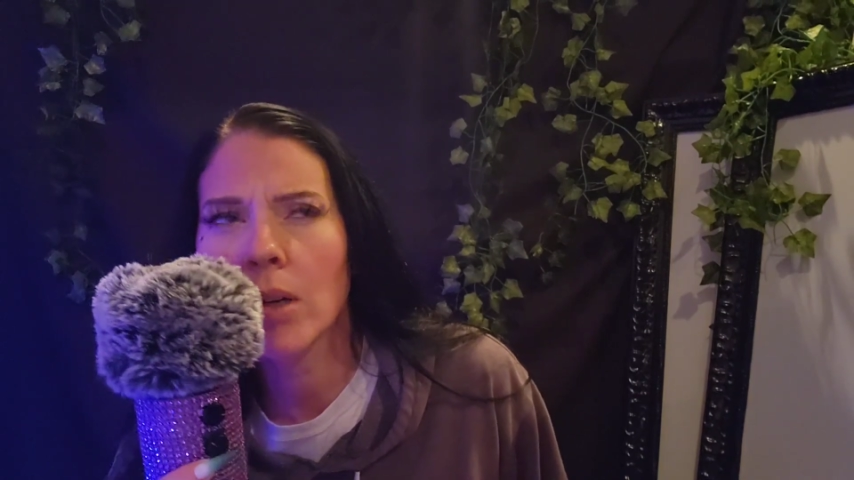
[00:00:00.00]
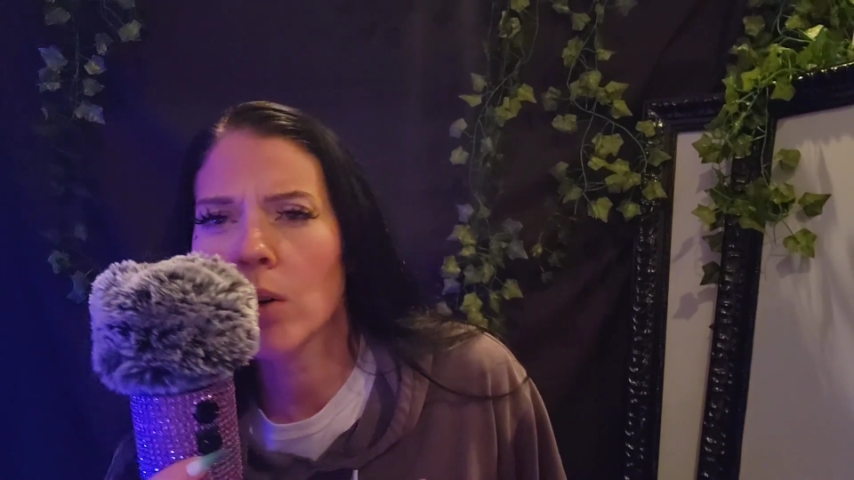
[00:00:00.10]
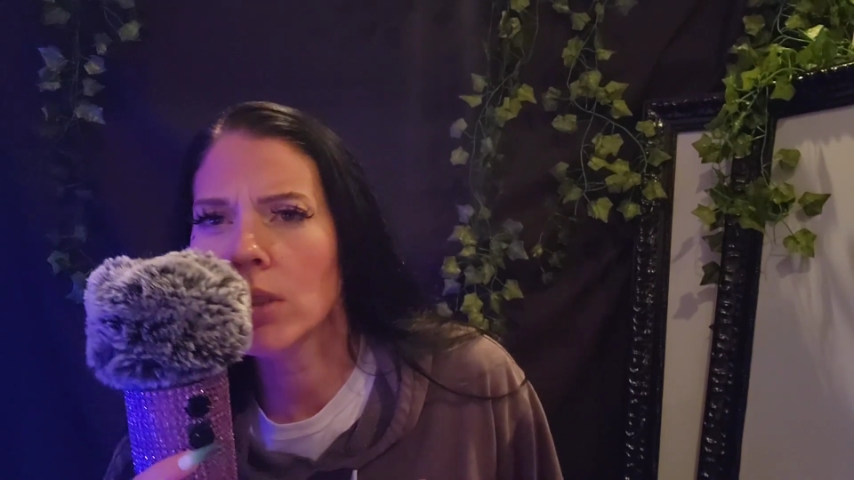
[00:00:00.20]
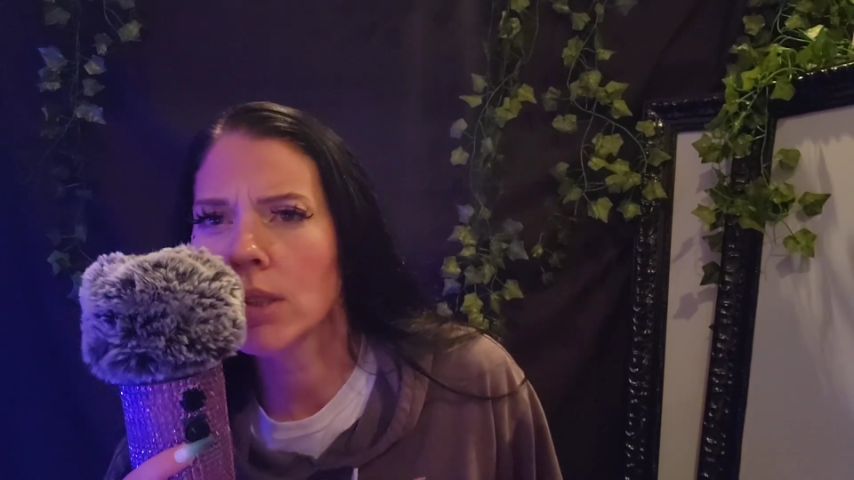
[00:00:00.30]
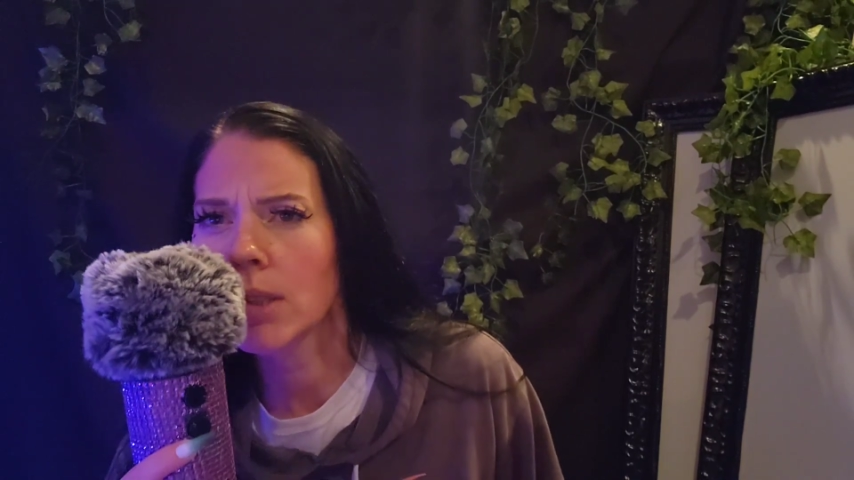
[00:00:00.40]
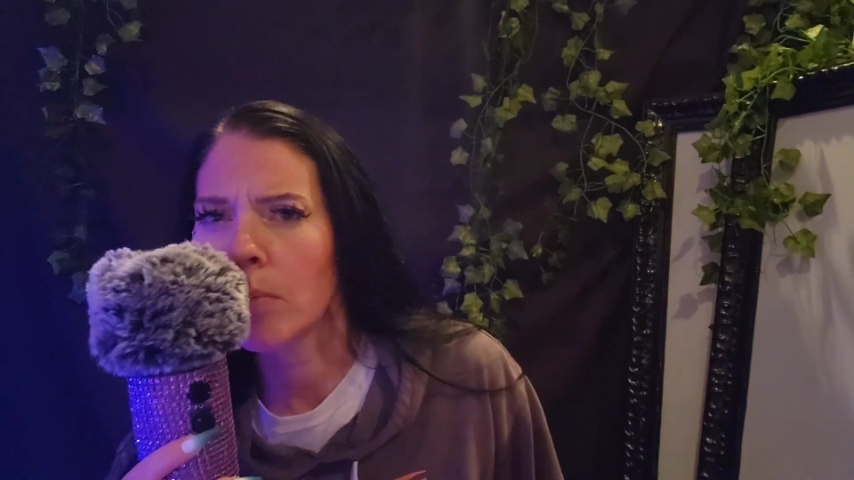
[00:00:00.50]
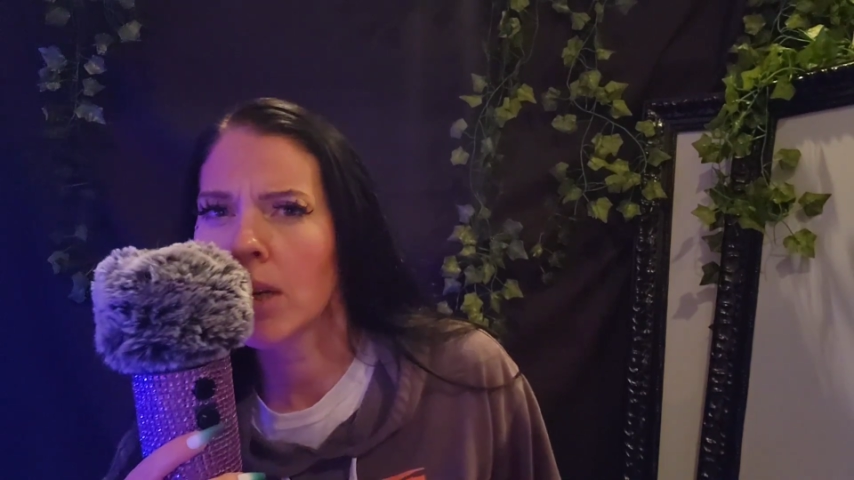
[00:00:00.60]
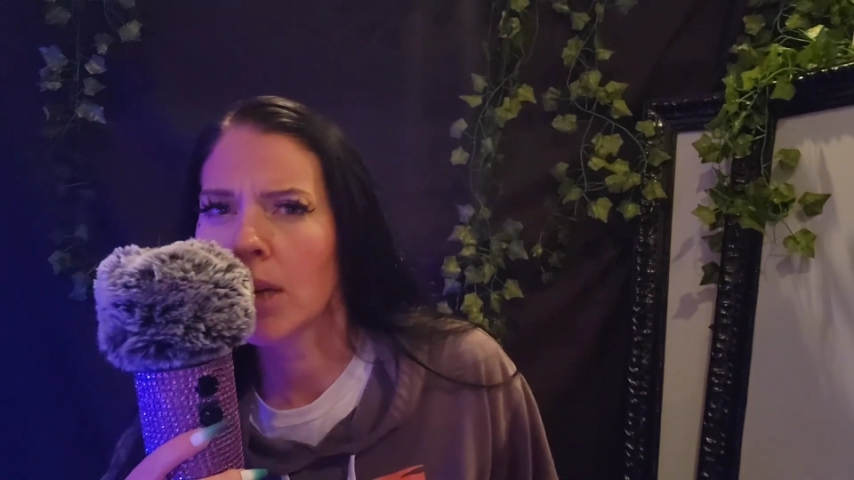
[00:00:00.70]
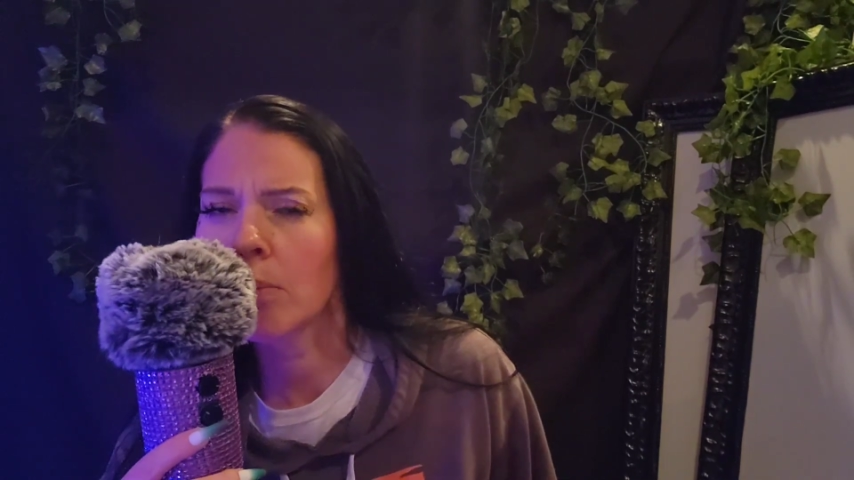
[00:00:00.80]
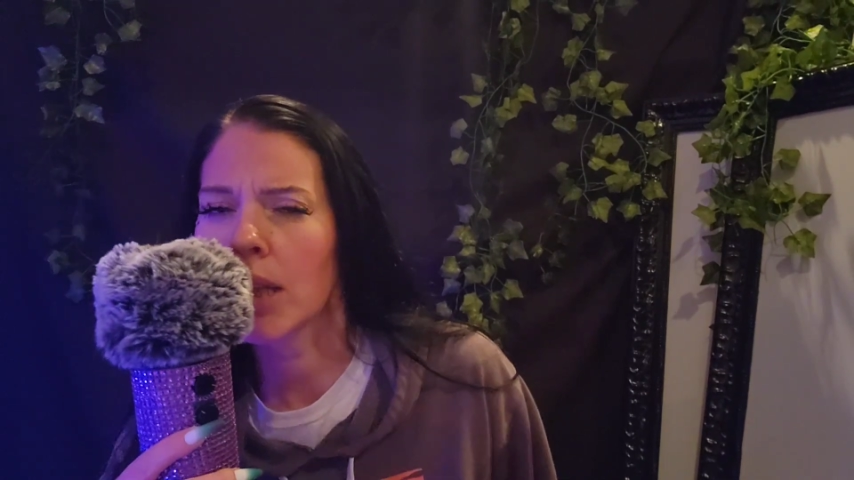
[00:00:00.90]
would go to
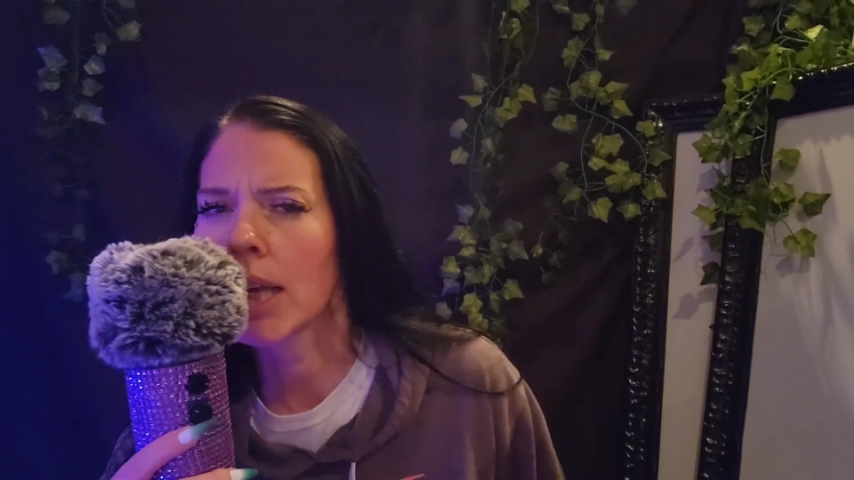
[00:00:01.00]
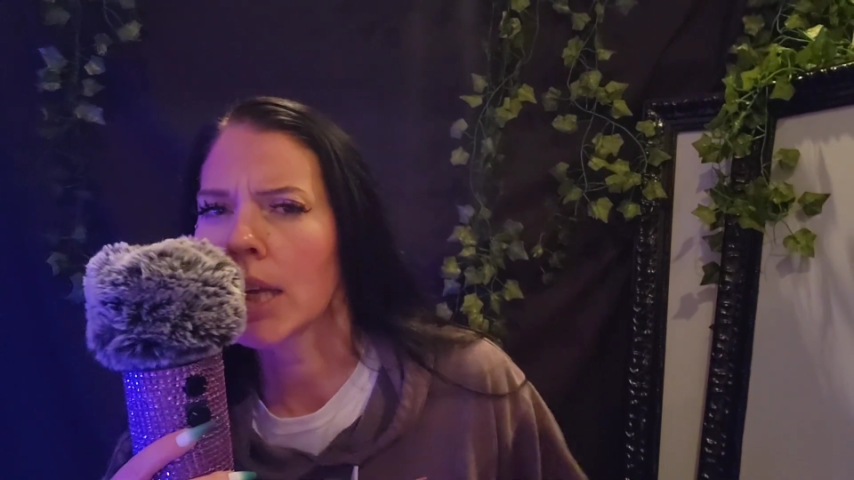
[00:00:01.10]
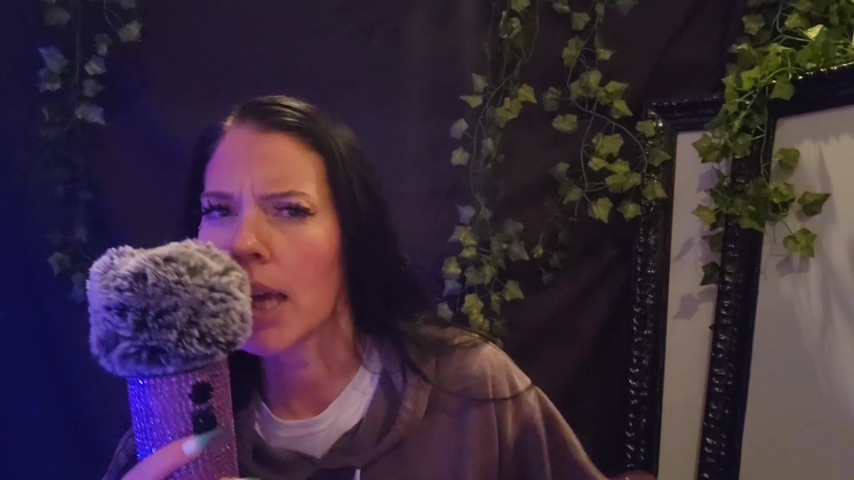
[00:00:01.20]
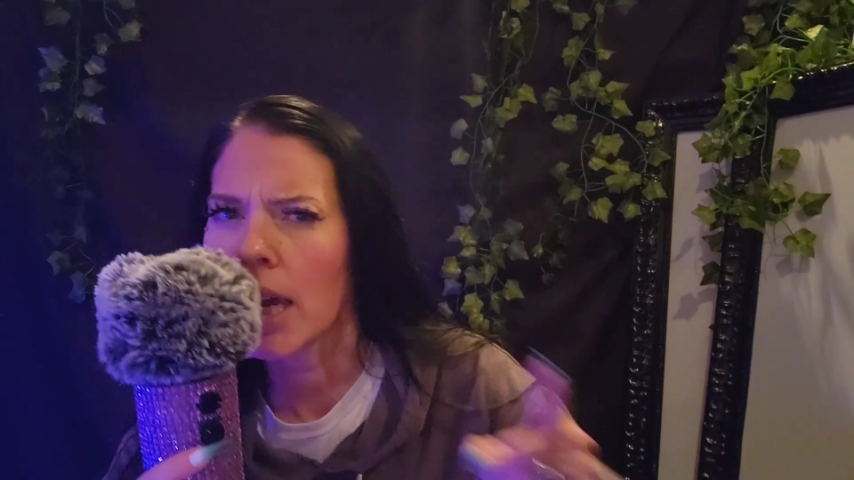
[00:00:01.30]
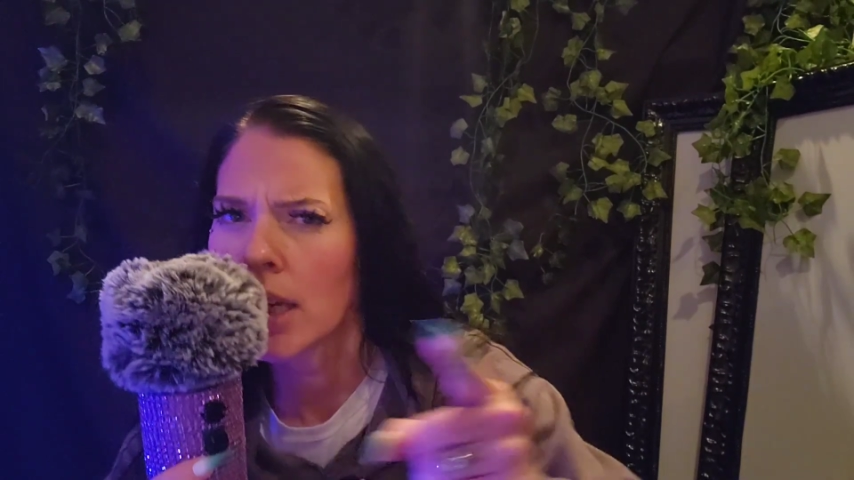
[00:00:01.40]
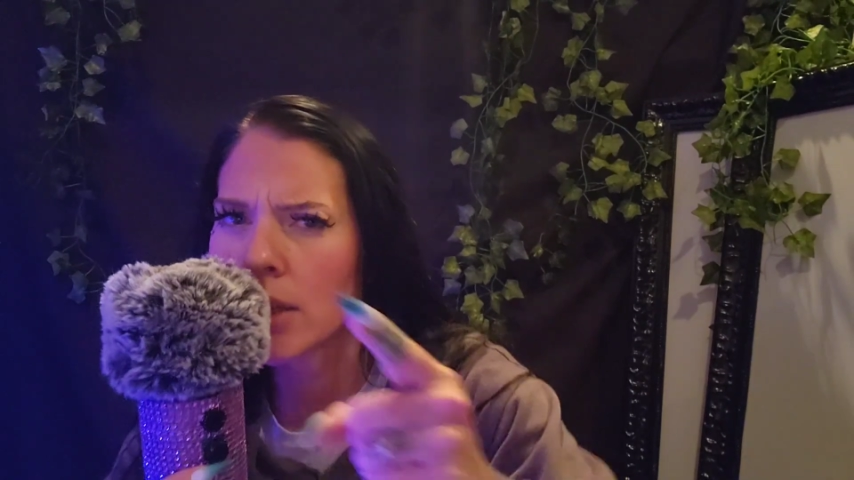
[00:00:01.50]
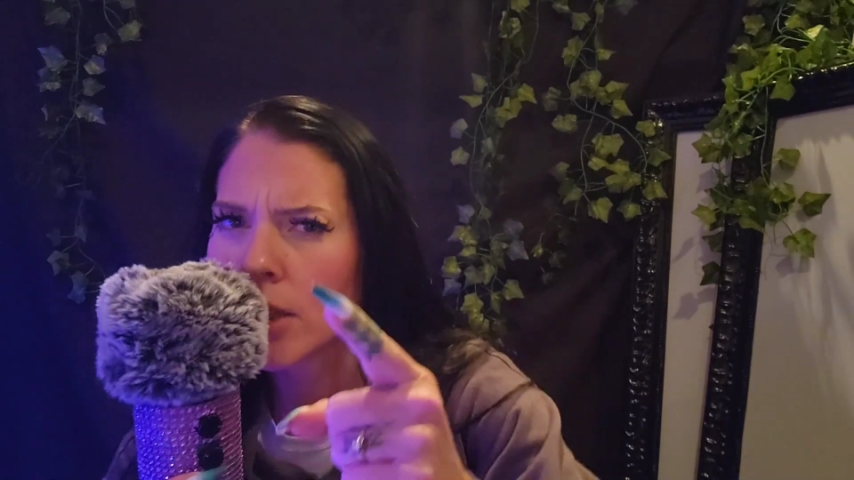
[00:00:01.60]
somebody and be like, hey,